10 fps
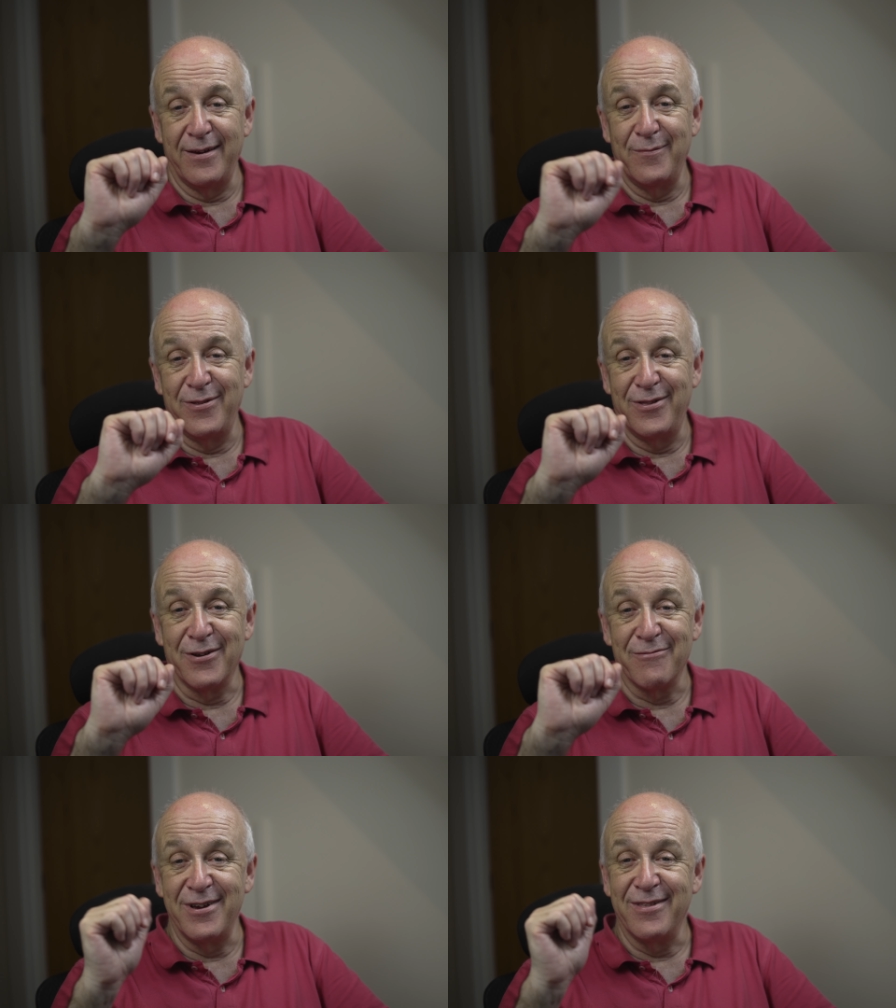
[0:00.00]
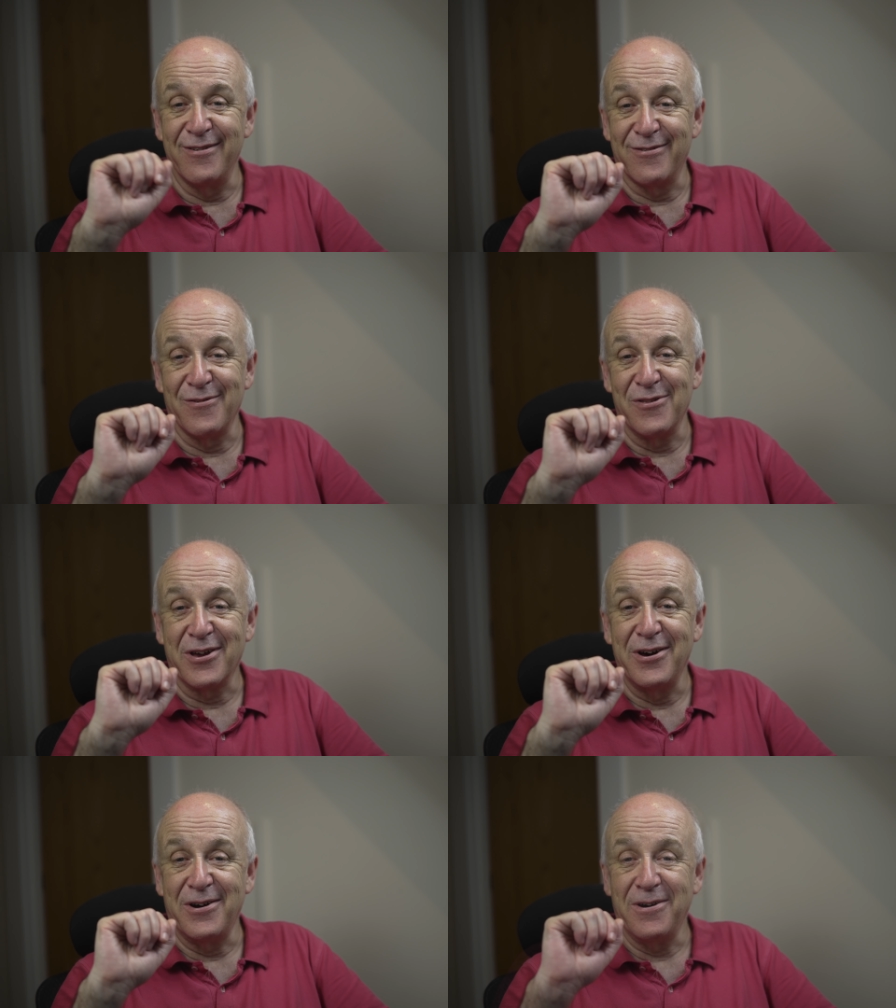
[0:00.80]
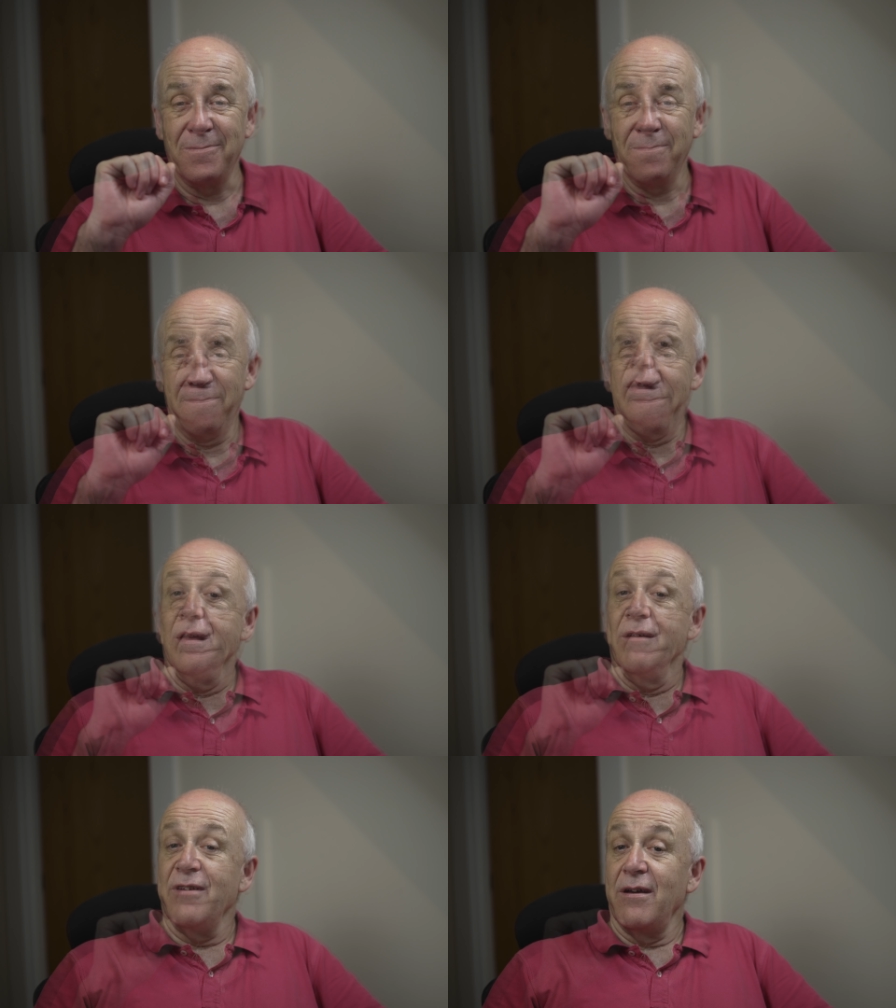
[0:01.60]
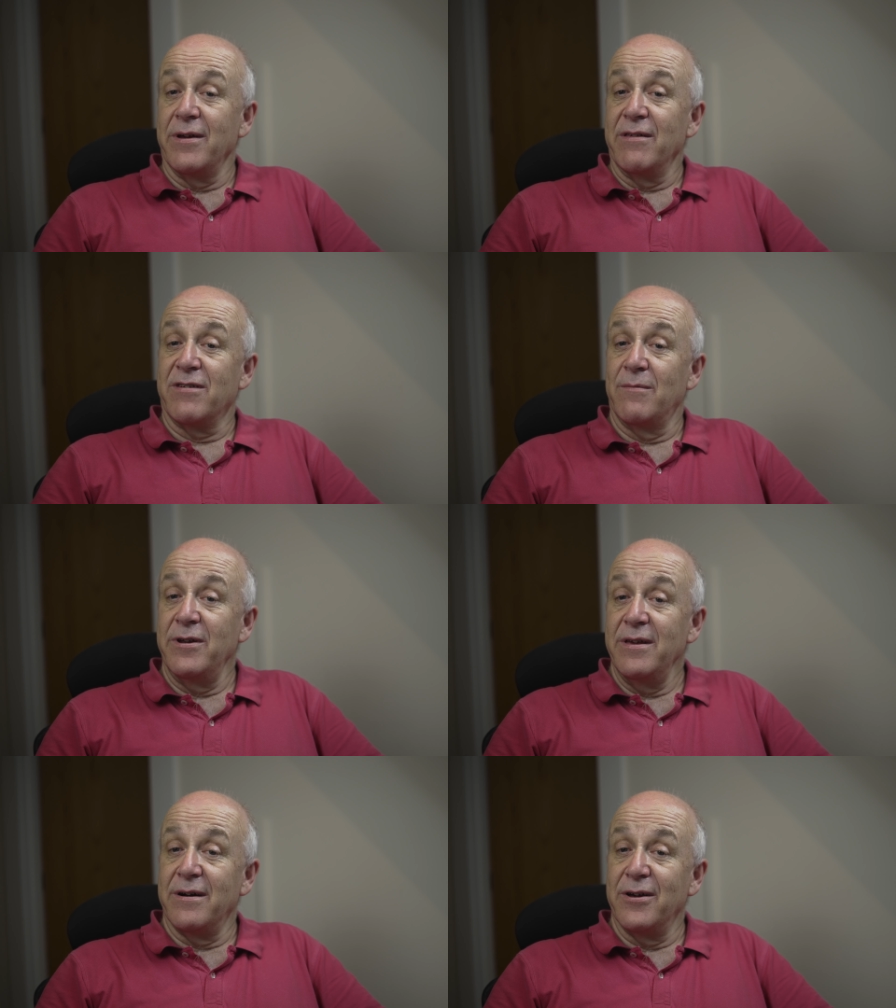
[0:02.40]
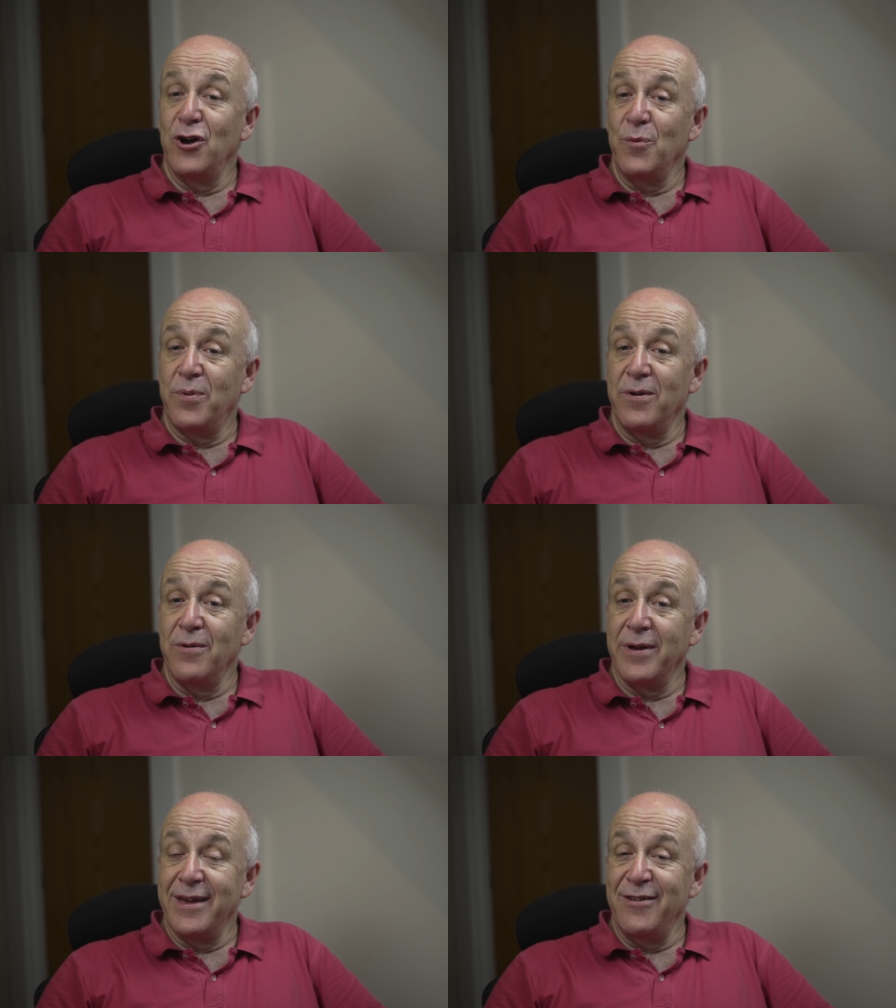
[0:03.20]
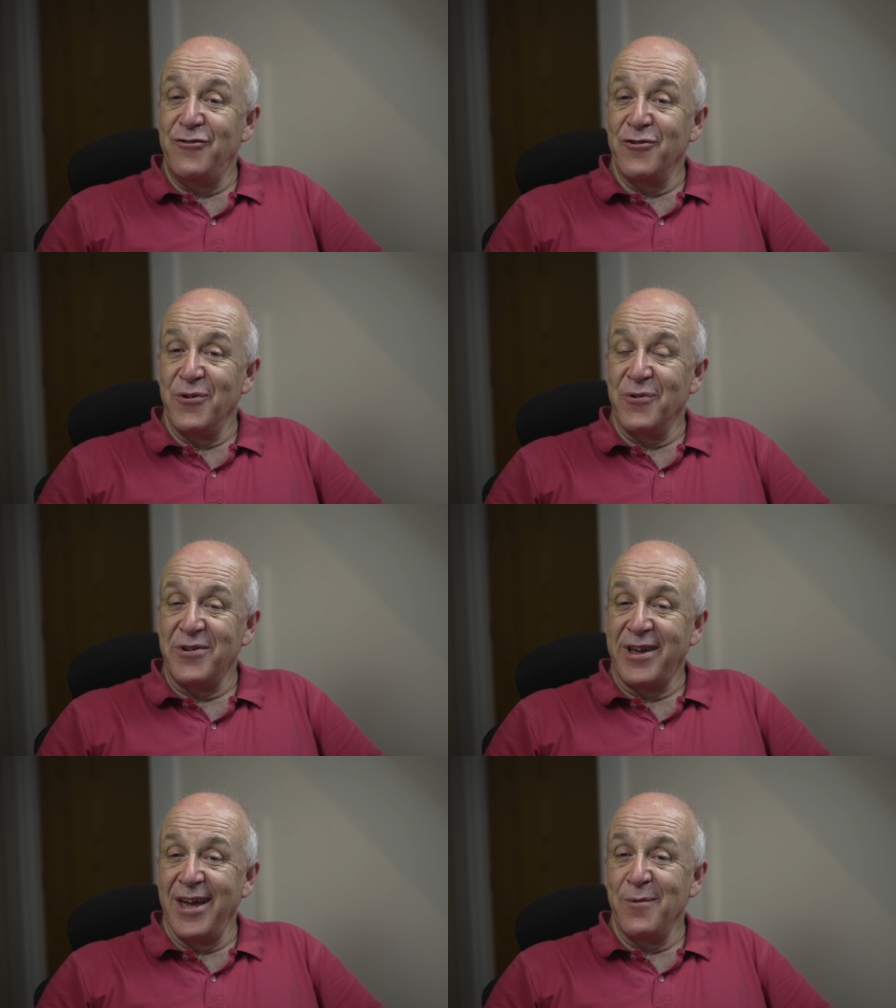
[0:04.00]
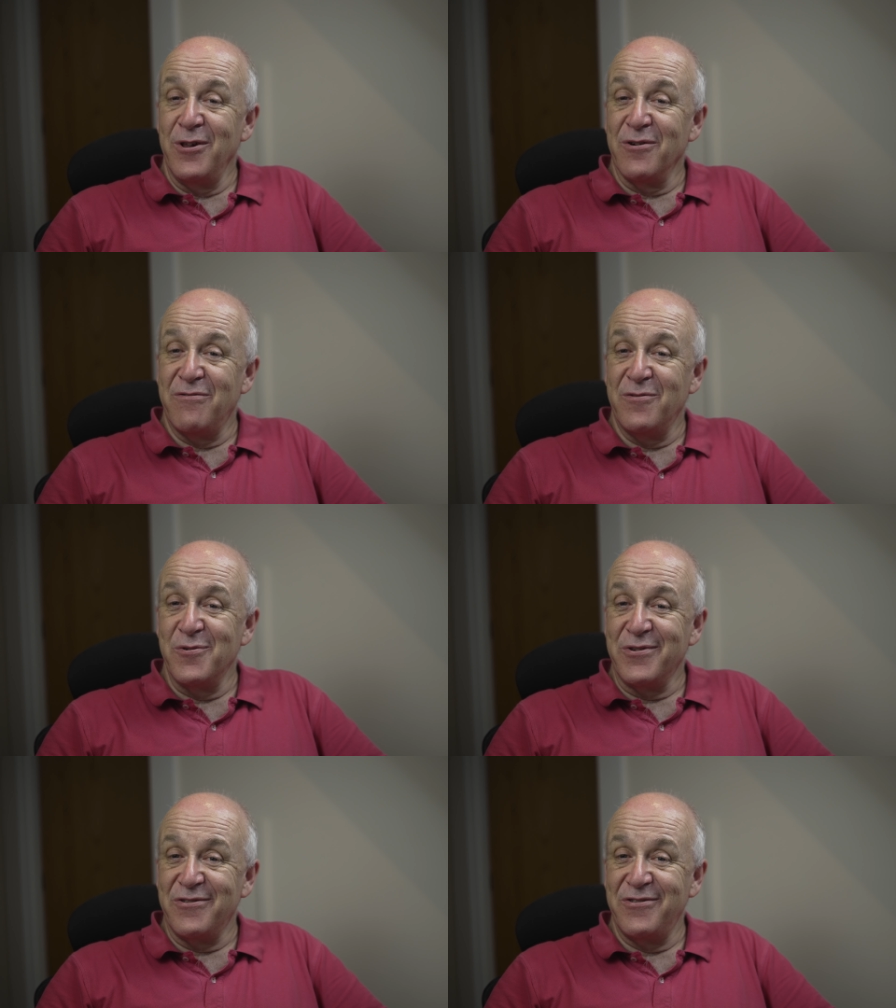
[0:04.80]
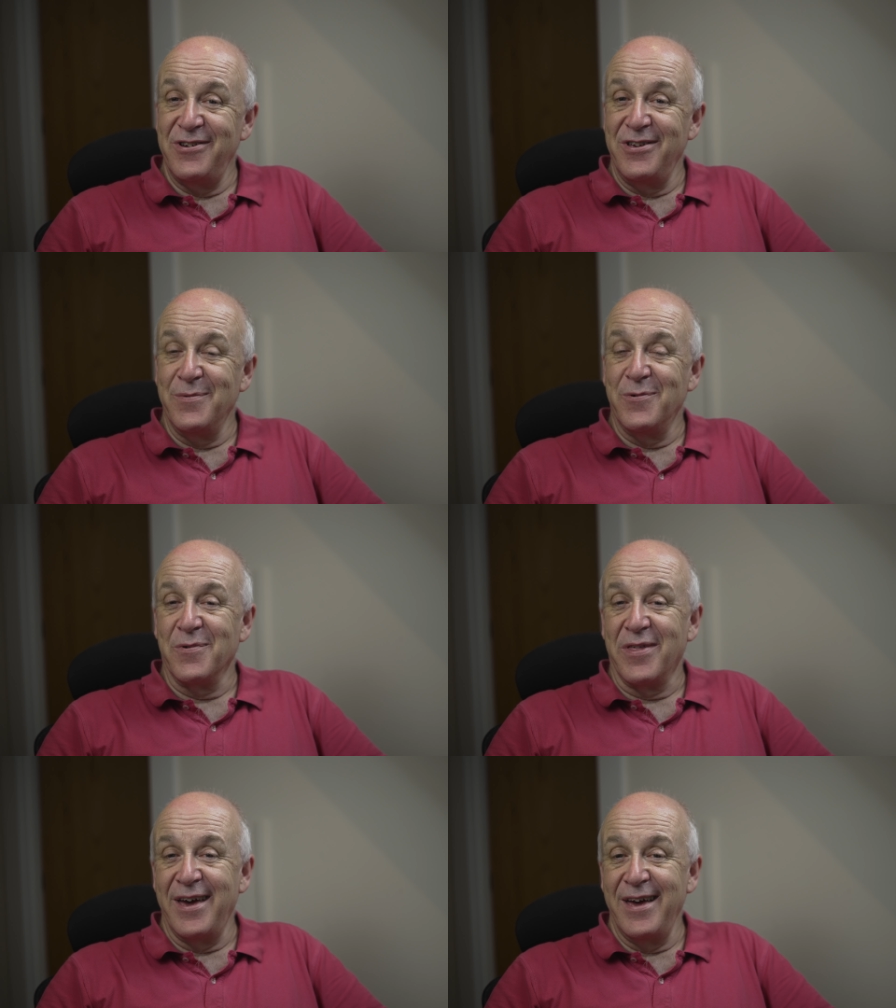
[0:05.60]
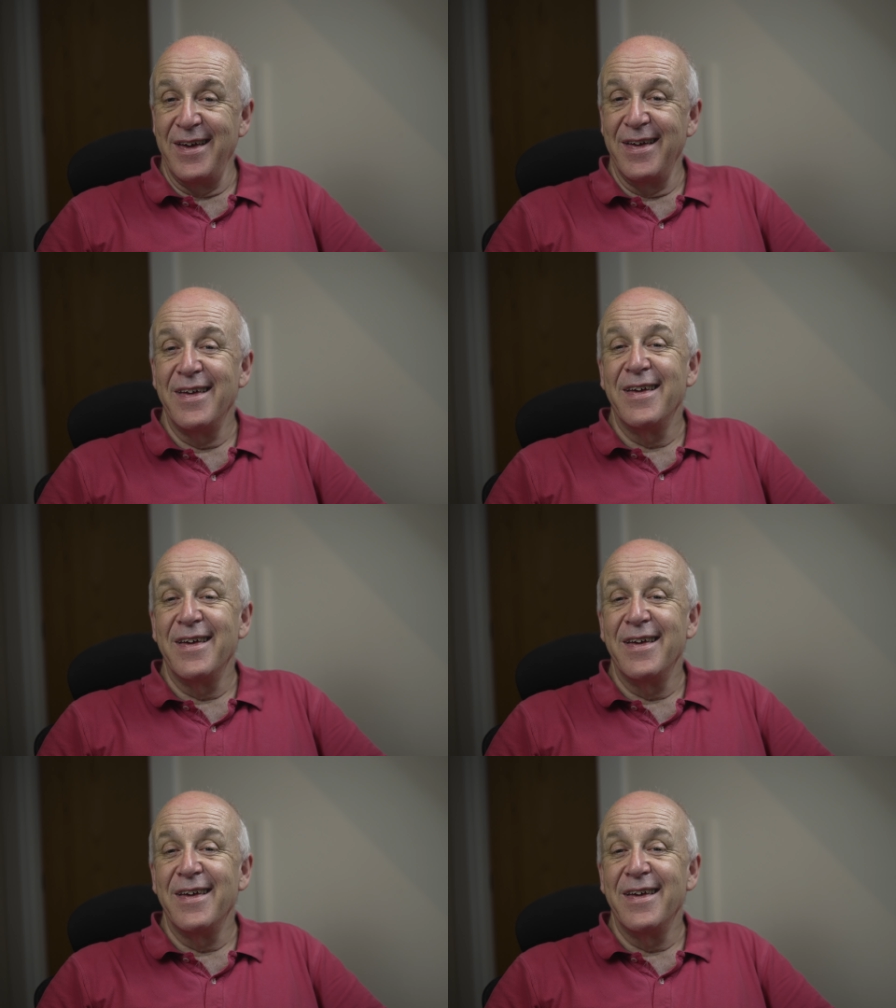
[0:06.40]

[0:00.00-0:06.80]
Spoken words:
with the grit that's on the car. So in summary, I hope you enjoy your day. We look forward to seeing you all there.